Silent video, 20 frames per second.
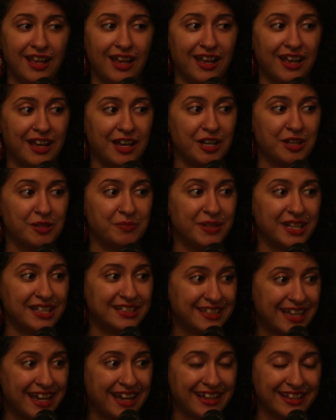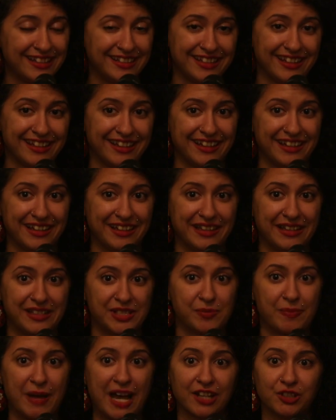My dad
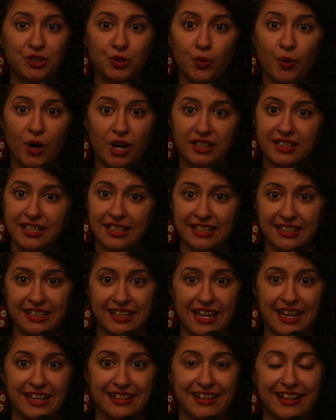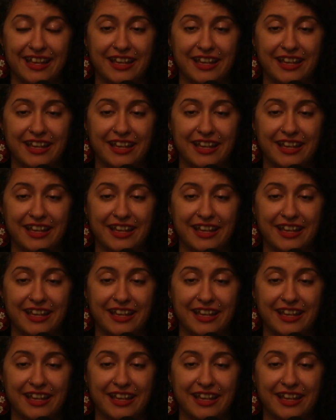is back to walking again,